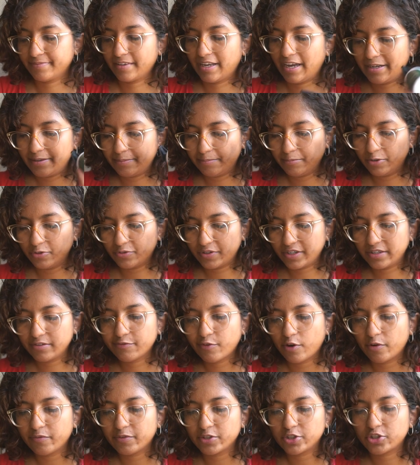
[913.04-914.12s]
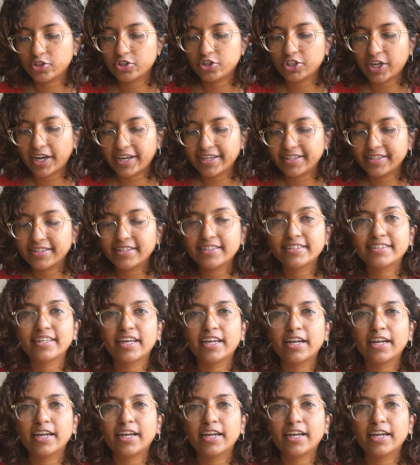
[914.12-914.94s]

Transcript: I am looking forward to trying this,